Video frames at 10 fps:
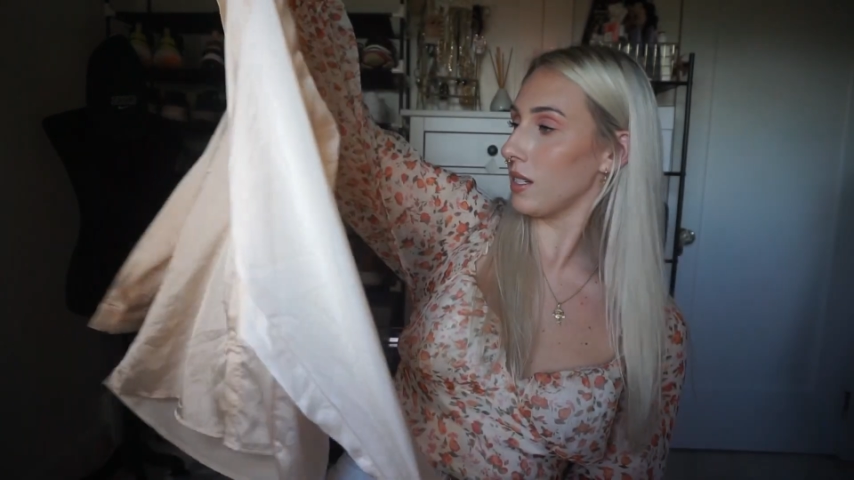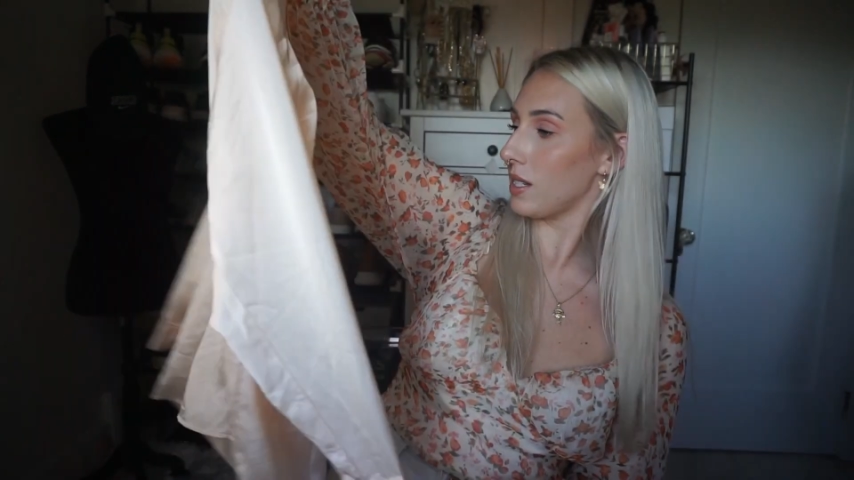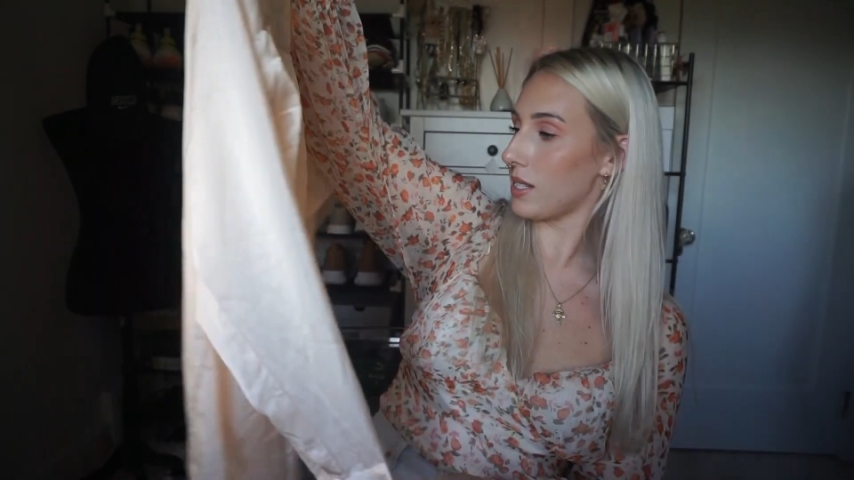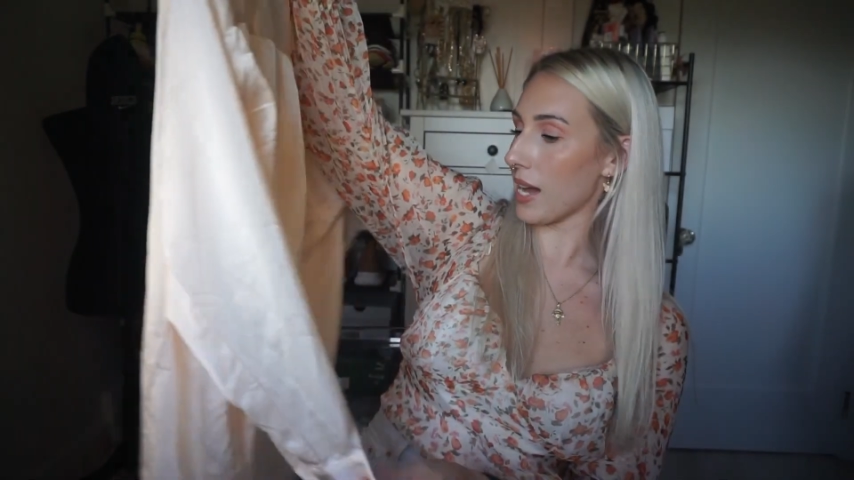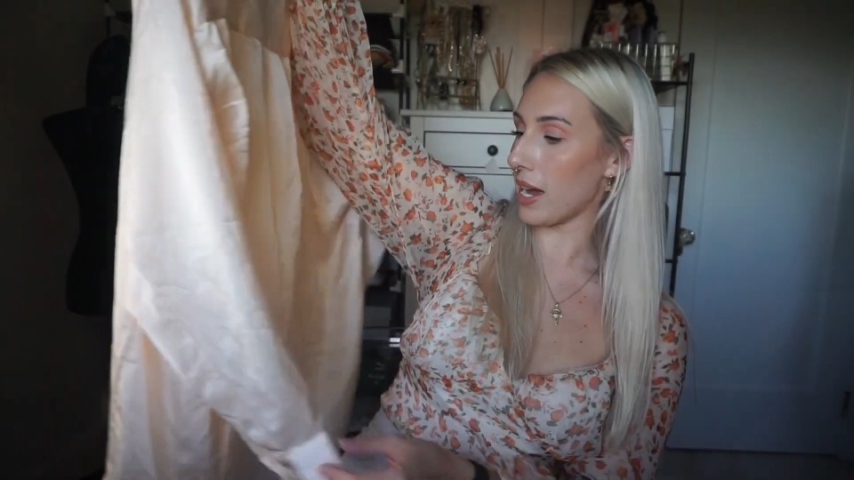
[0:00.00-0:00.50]

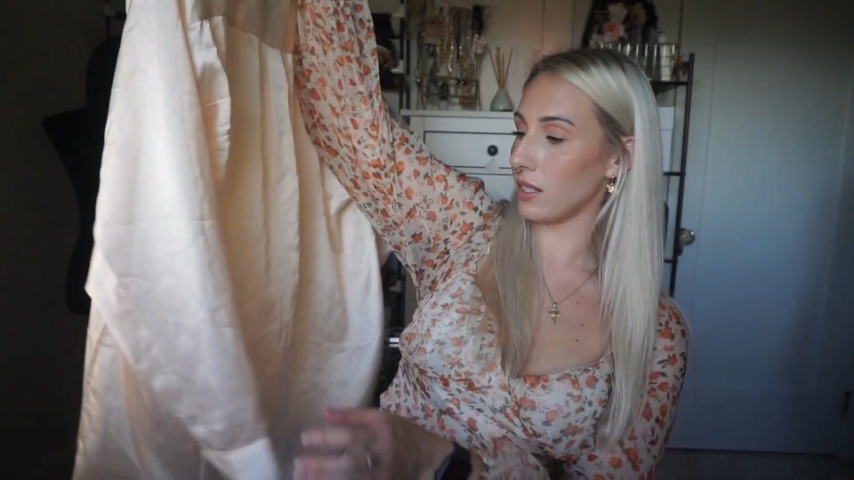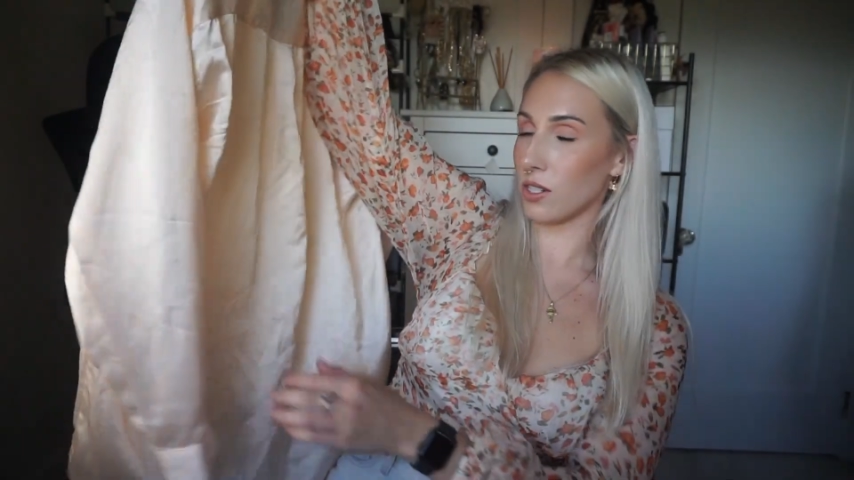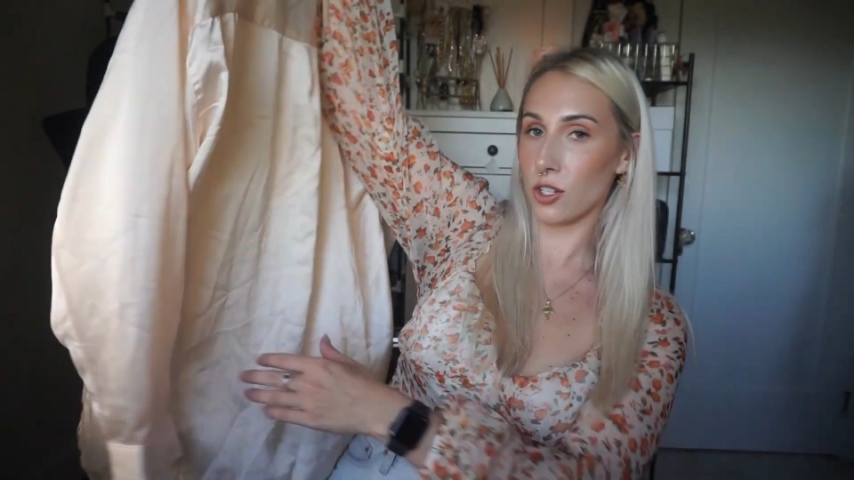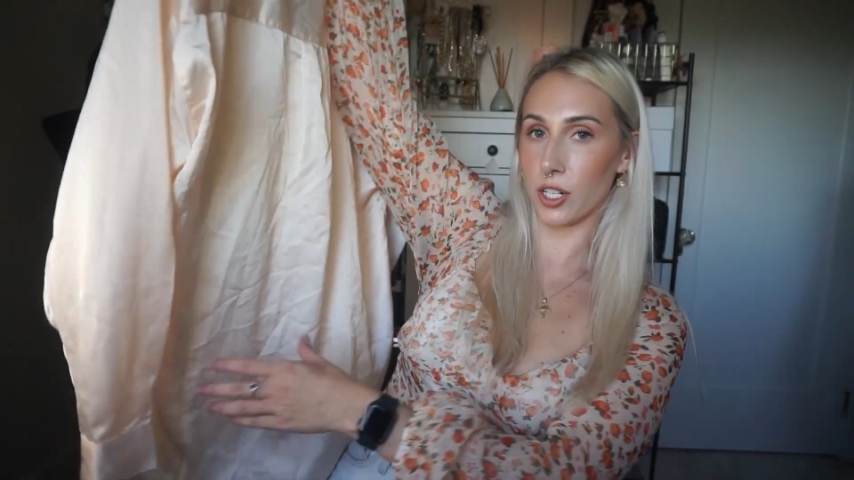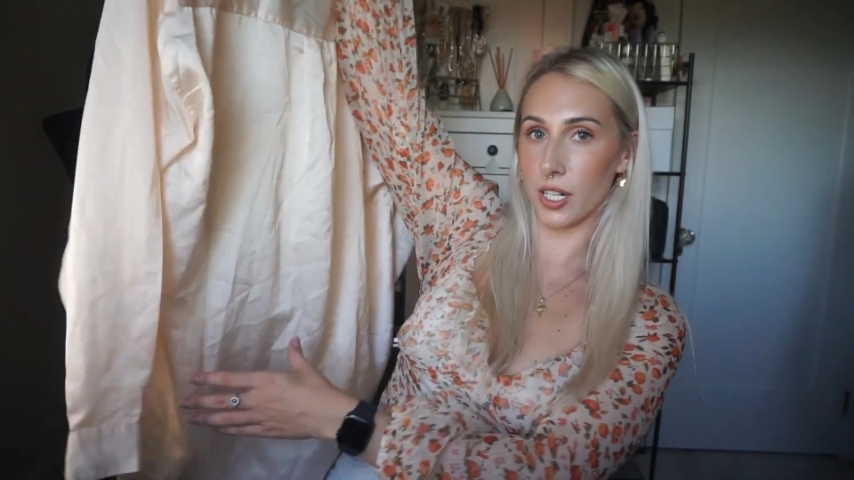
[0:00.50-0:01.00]

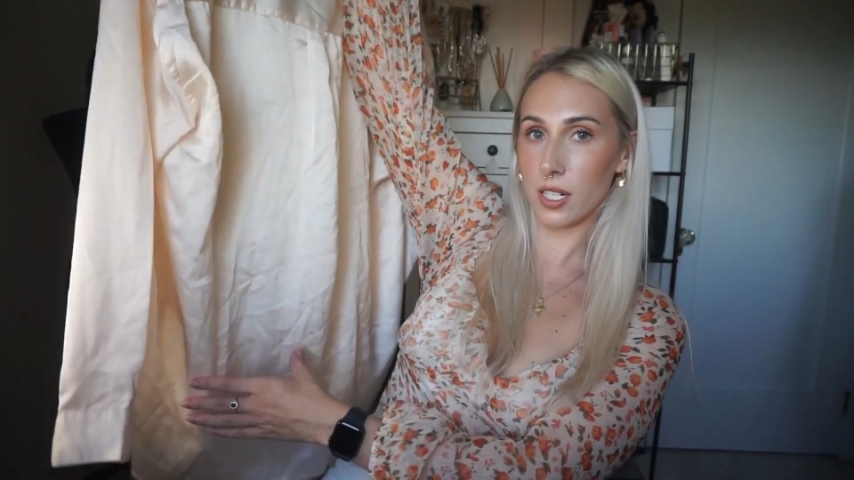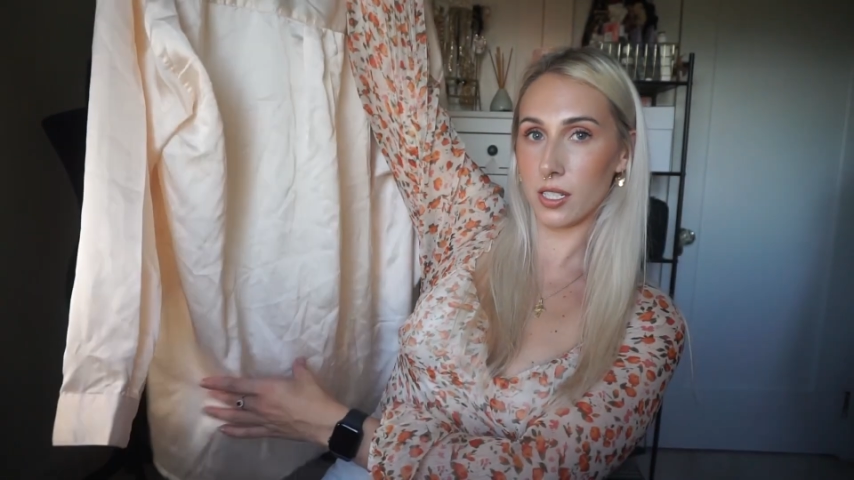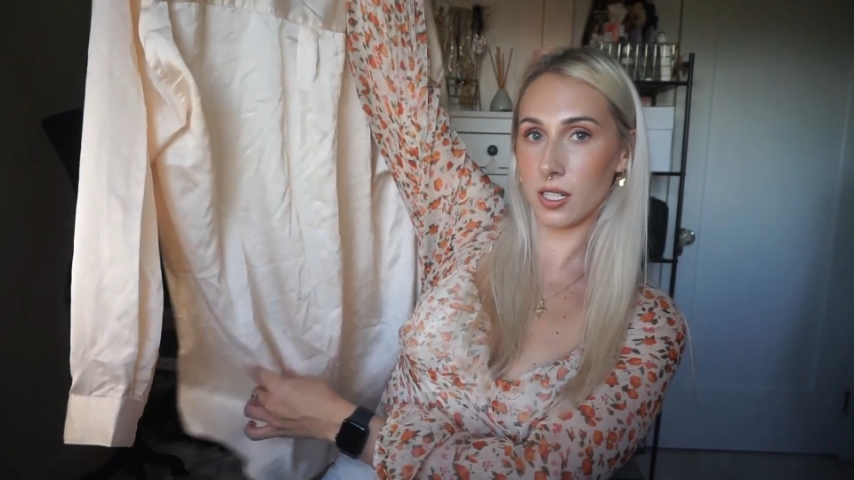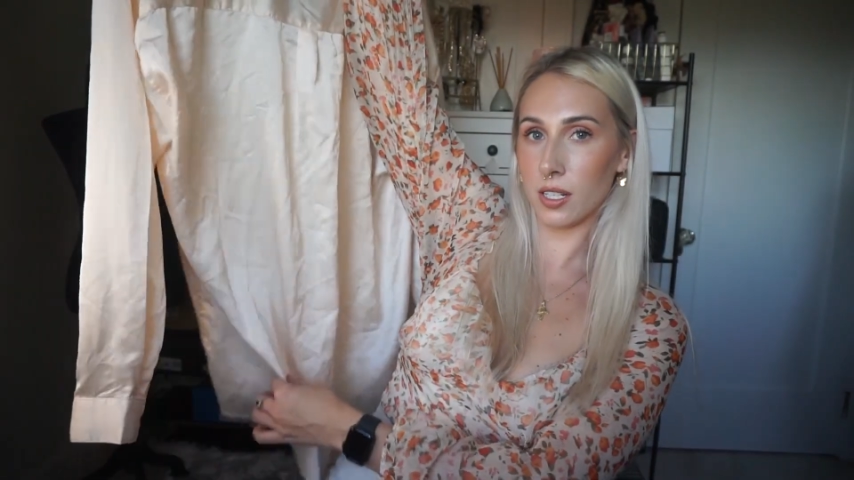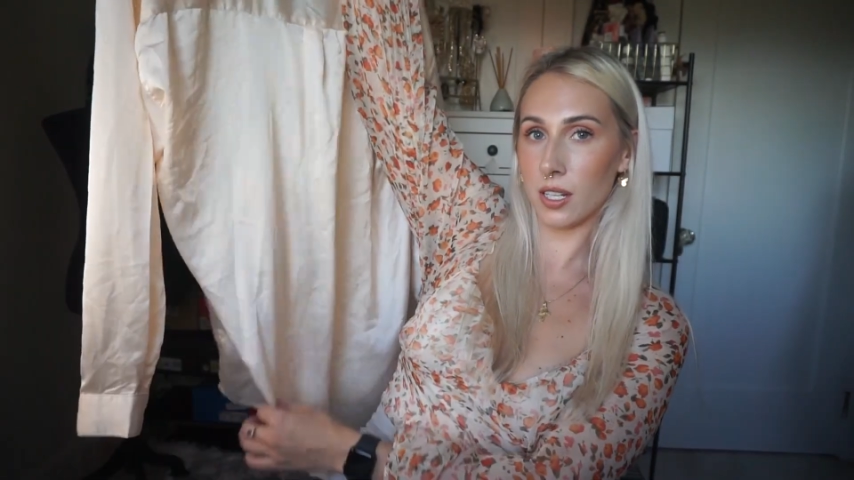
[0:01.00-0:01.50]
satin shirt,